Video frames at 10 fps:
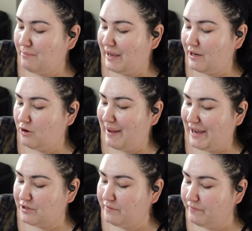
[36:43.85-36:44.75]
mango
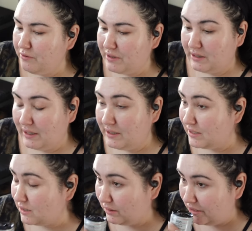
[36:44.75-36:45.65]
passion fruit, and that
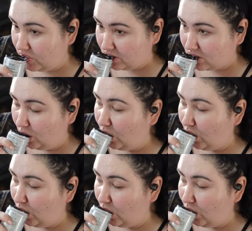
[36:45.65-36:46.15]
tastes delicious.